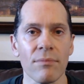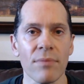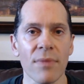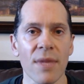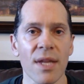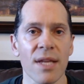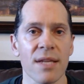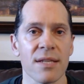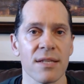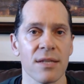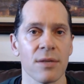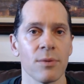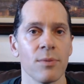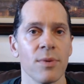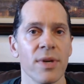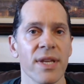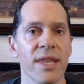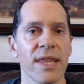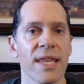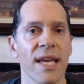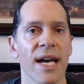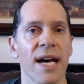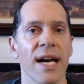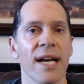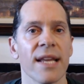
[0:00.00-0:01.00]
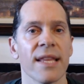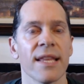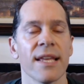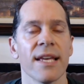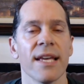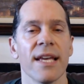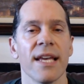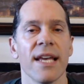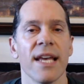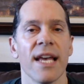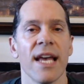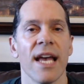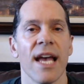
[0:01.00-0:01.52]
So with that,
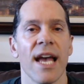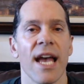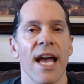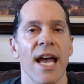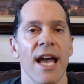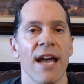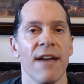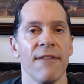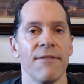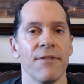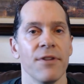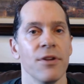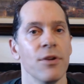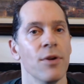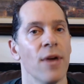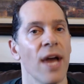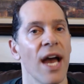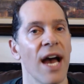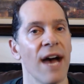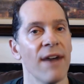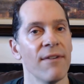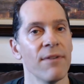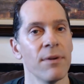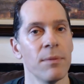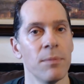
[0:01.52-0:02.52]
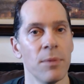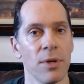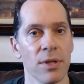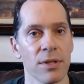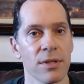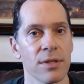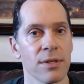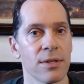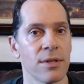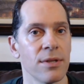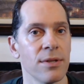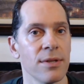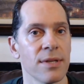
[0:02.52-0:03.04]
if you have a
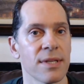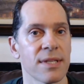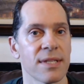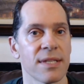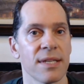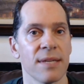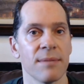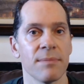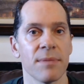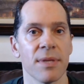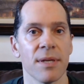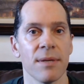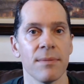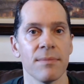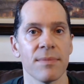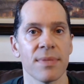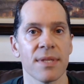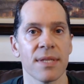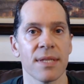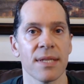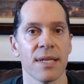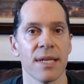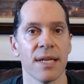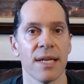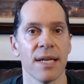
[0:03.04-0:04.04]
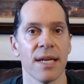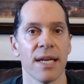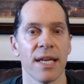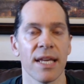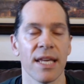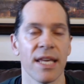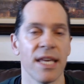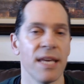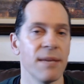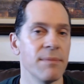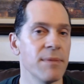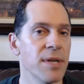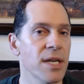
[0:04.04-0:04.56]
multitude of symptoms,
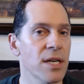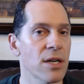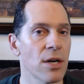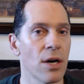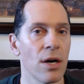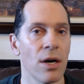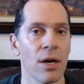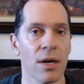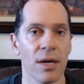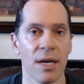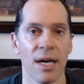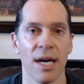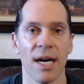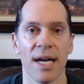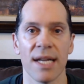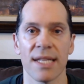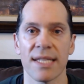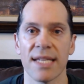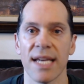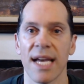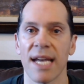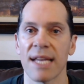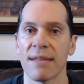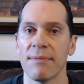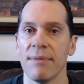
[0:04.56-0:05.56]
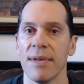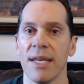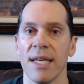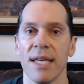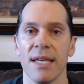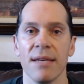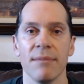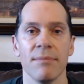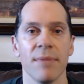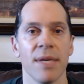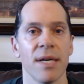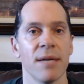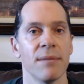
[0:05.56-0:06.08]
give me a call, contact me,
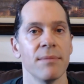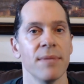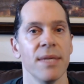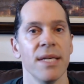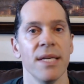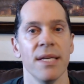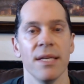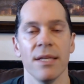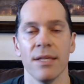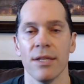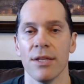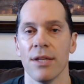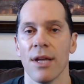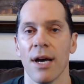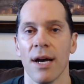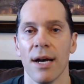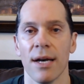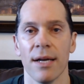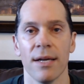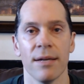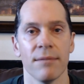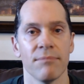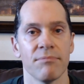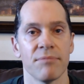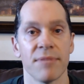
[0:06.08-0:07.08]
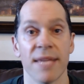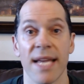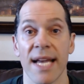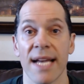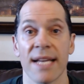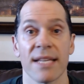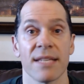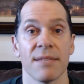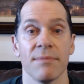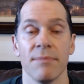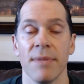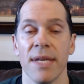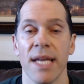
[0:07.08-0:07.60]
email me,
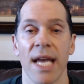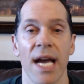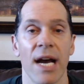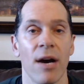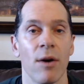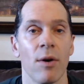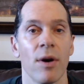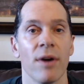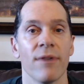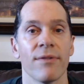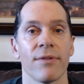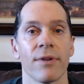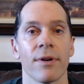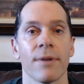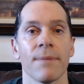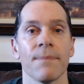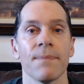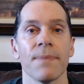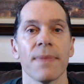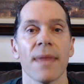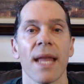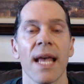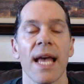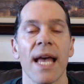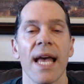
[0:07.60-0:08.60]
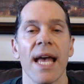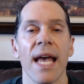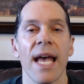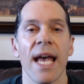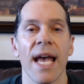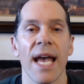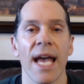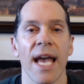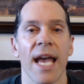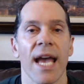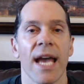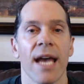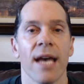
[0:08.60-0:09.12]
text me, however,
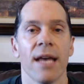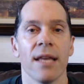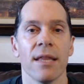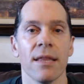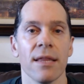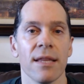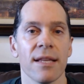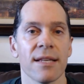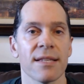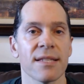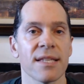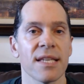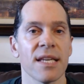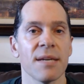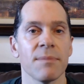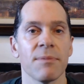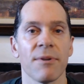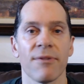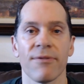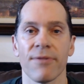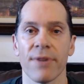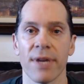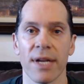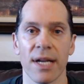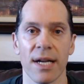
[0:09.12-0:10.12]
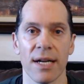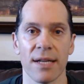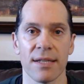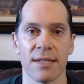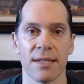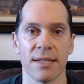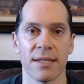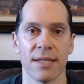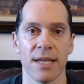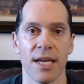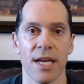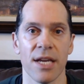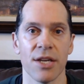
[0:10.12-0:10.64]
and let's set up a free
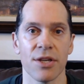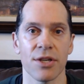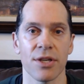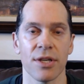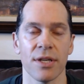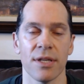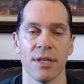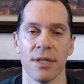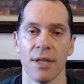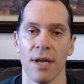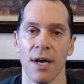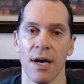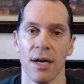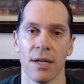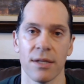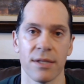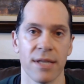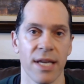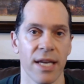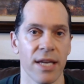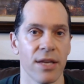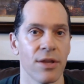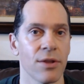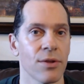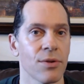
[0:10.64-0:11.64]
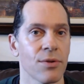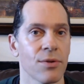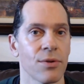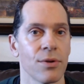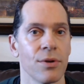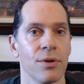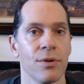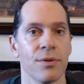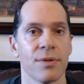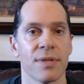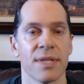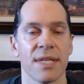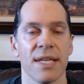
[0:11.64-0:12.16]
consultation. I'll take you
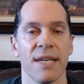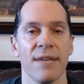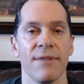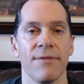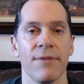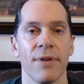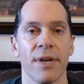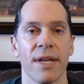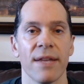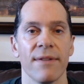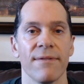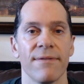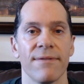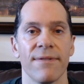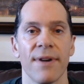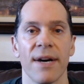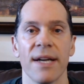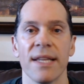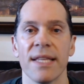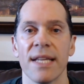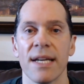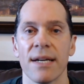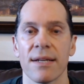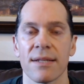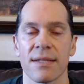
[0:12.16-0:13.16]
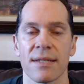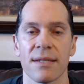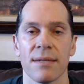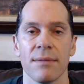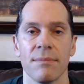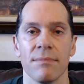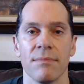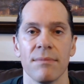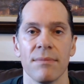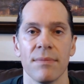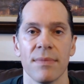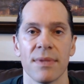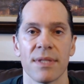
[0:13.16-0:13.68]
through, see if we can find out
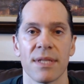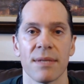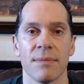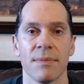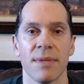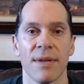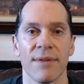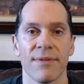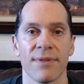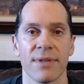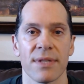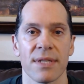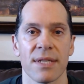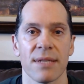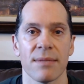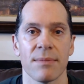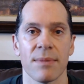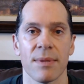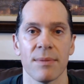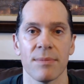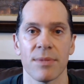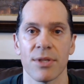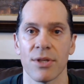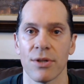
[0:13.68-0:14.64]
some different symptoms you're